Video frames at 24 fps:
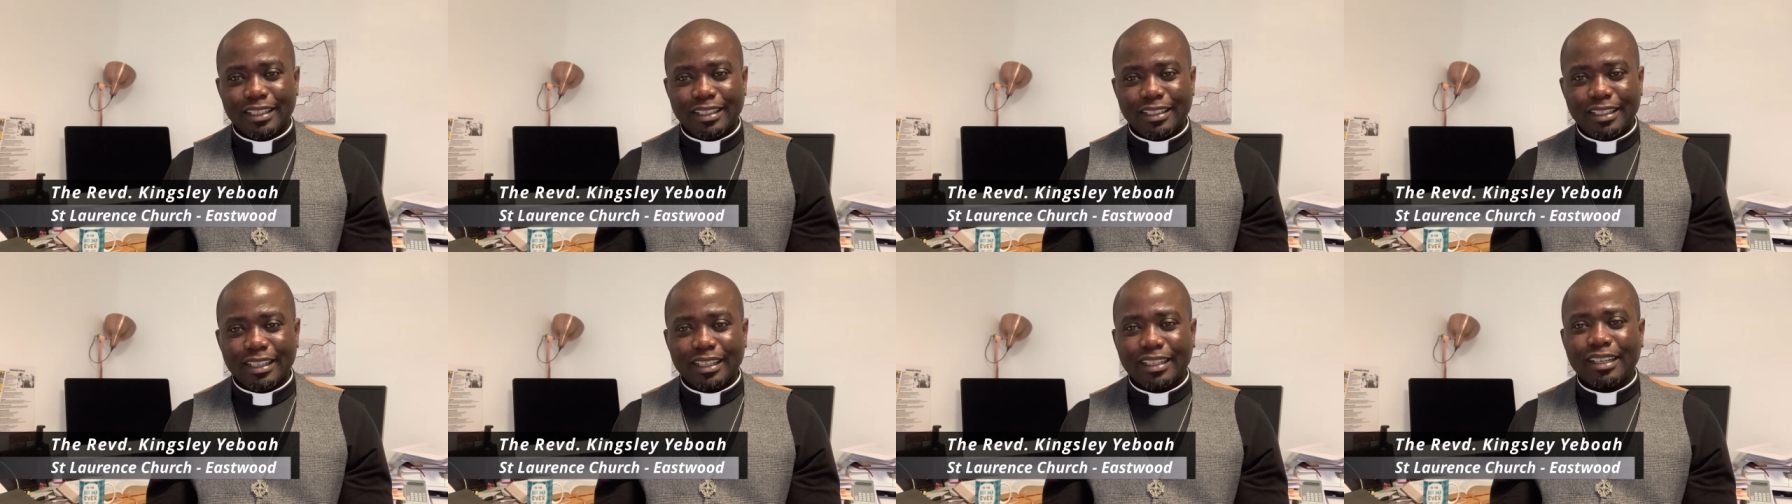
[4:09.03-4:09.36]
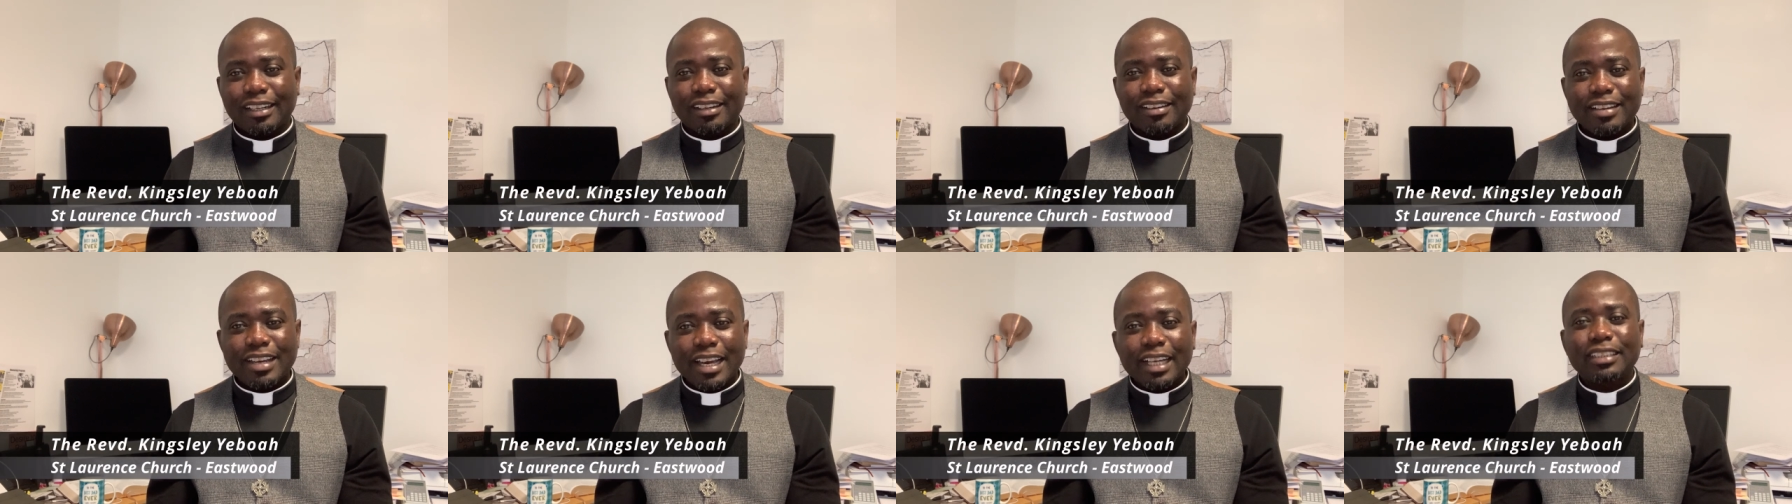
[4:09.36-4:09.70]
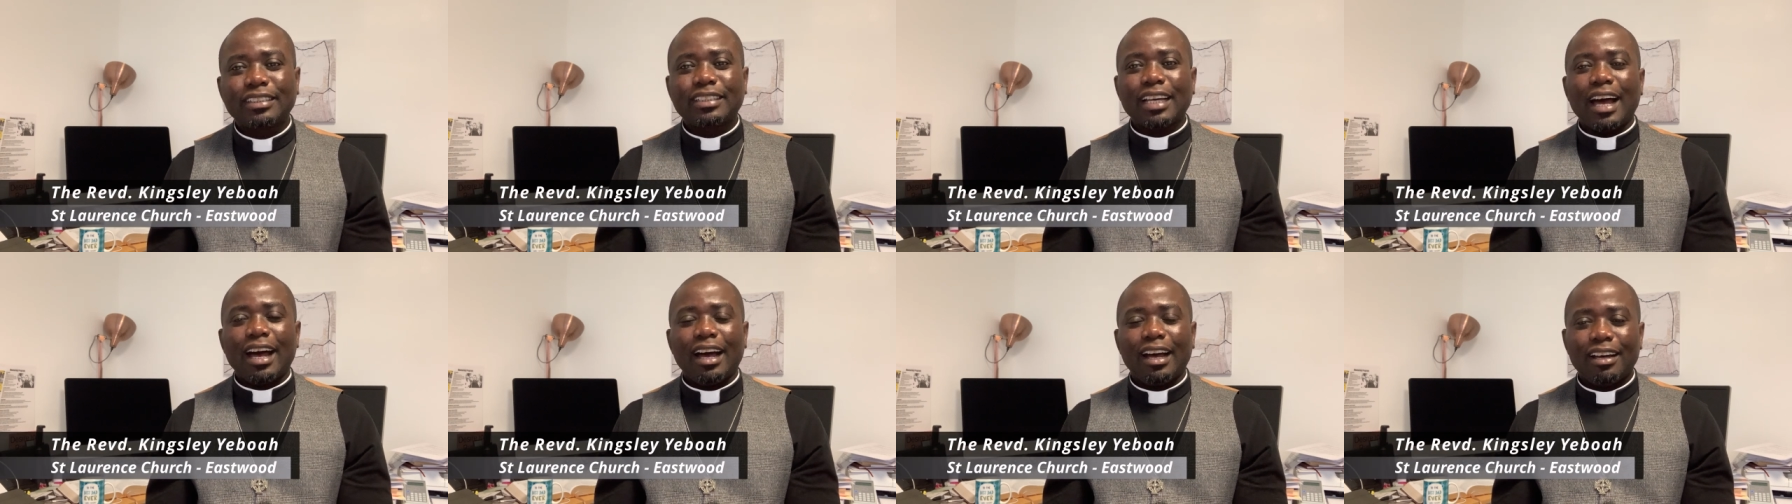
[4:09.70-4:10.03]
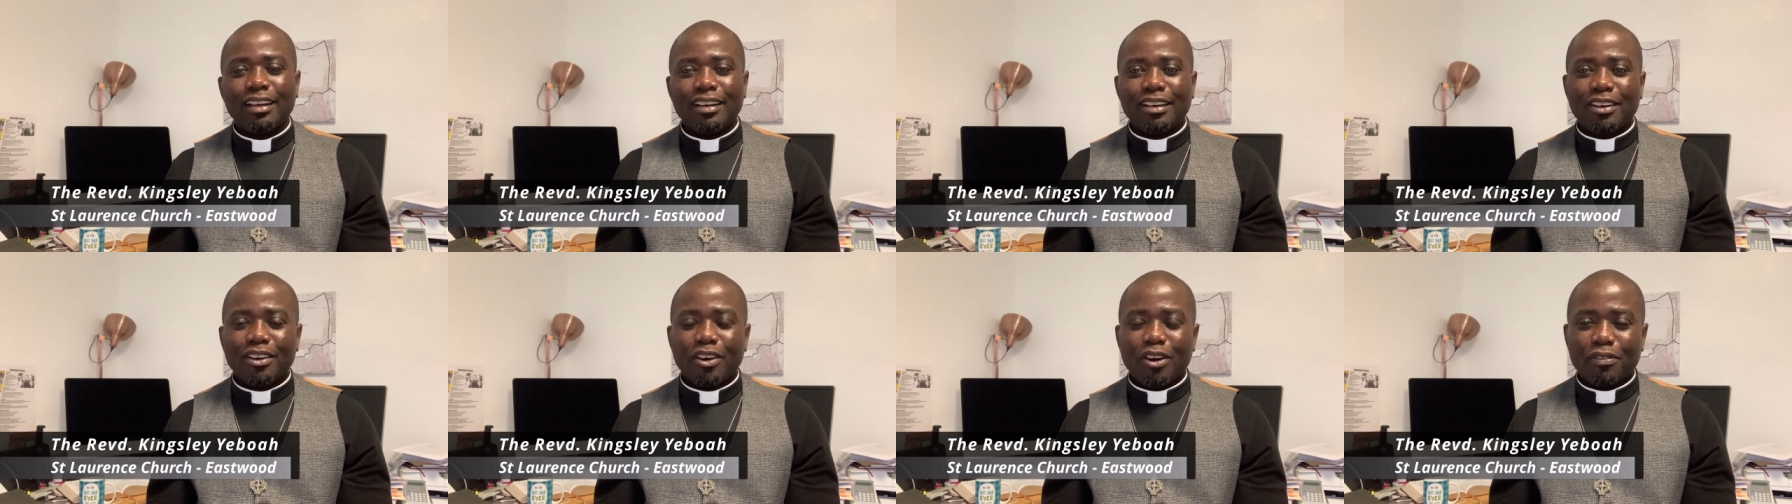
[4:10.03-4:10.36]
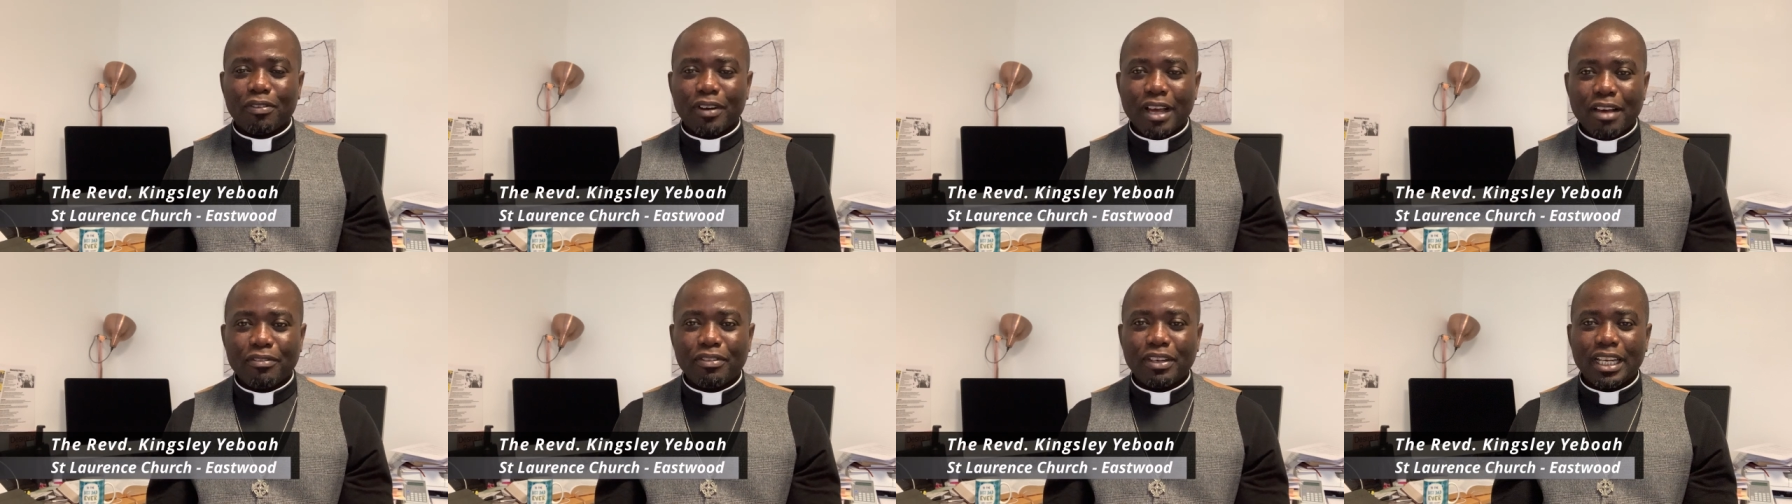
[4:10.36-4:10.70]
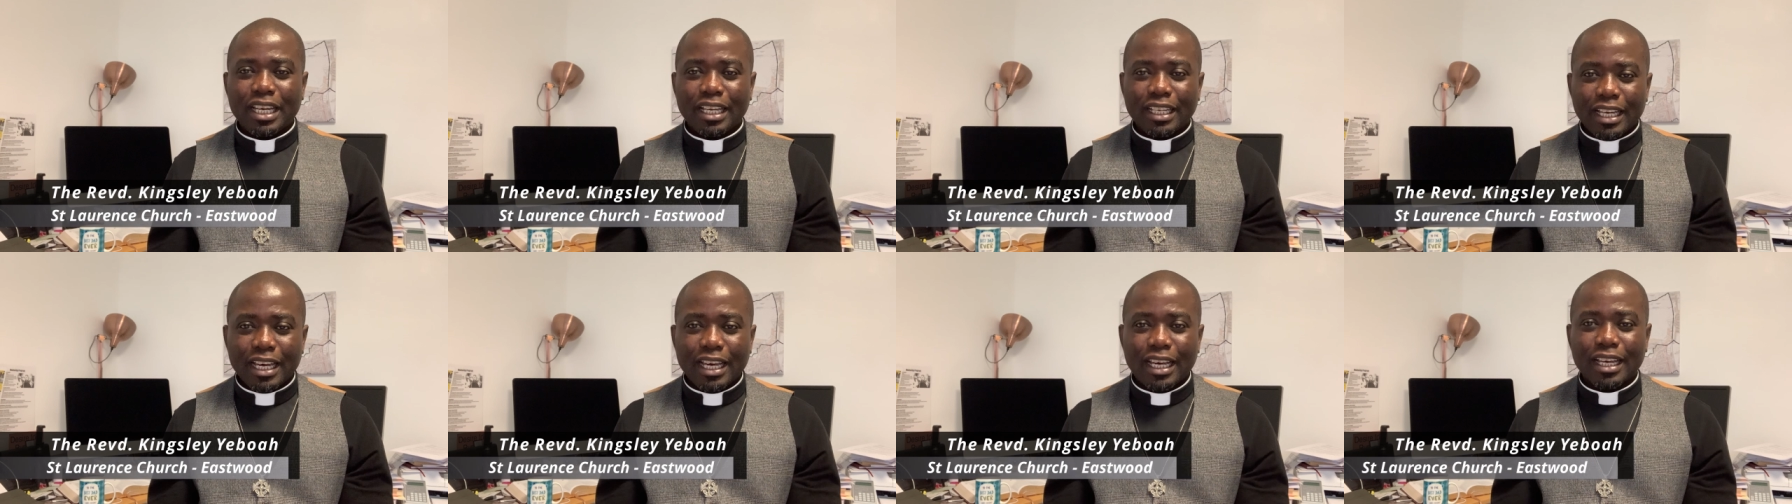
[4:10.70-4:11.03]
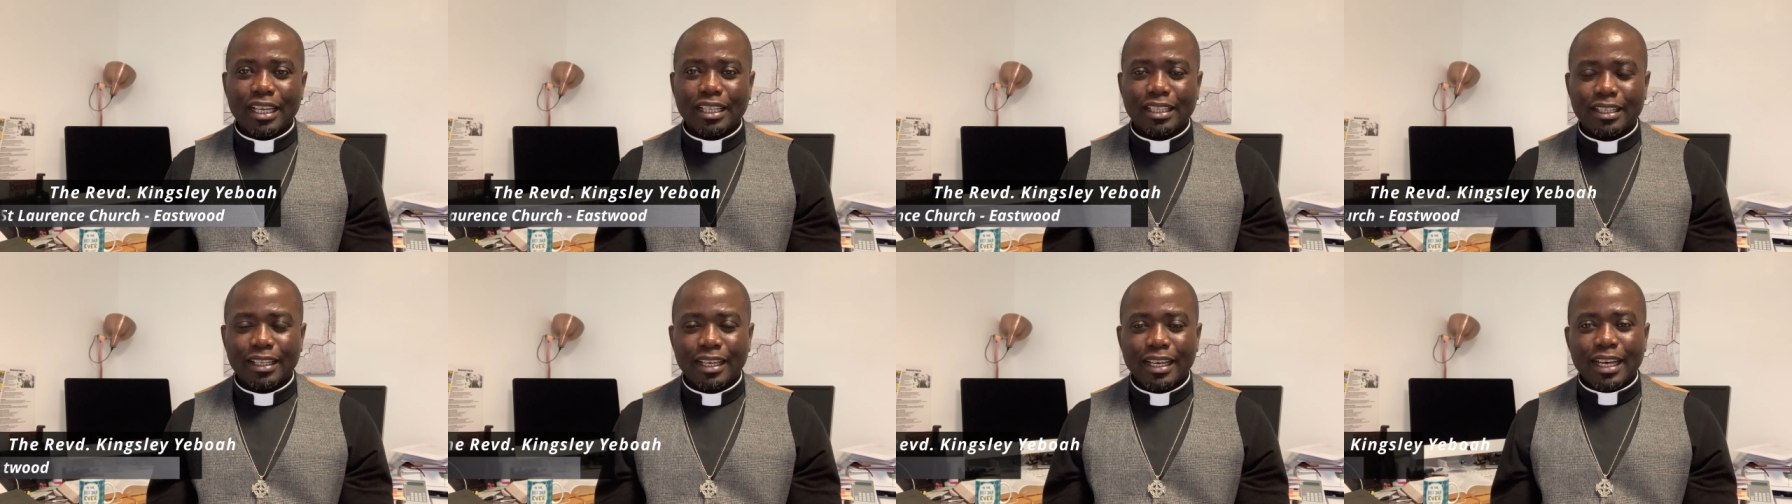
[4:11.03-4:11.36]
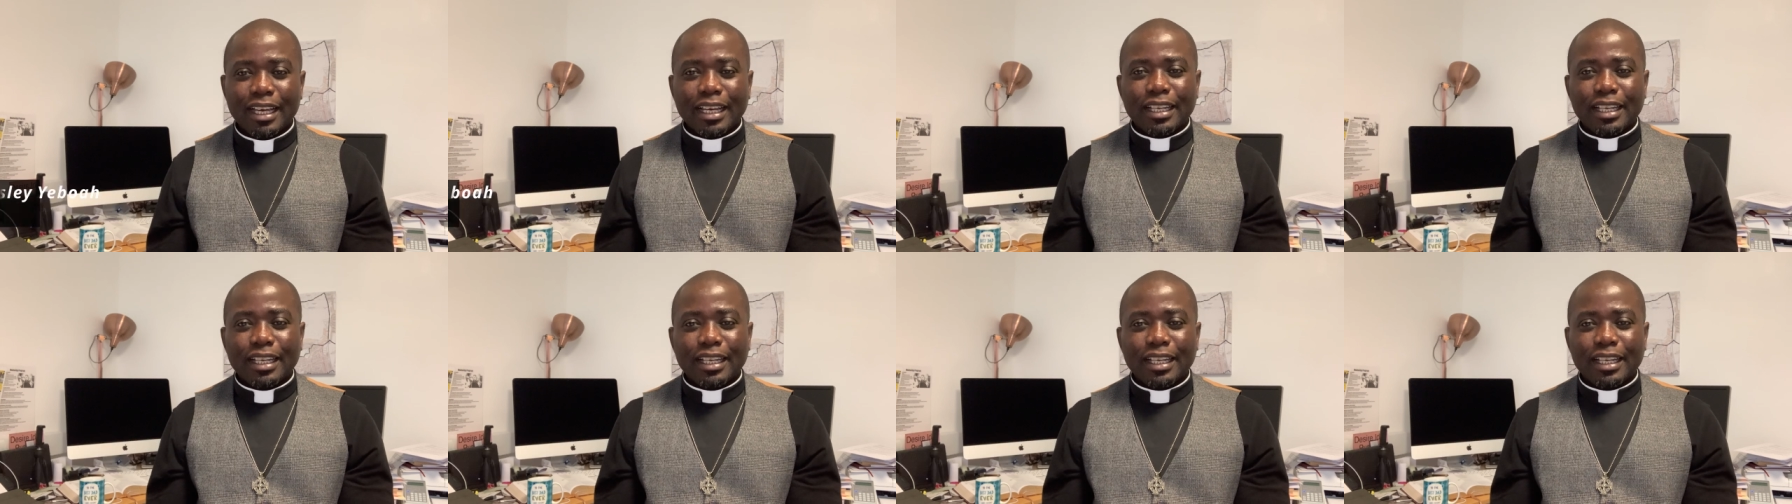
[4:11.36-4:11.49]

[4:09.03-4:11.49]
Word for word: the creator of heaven and earth,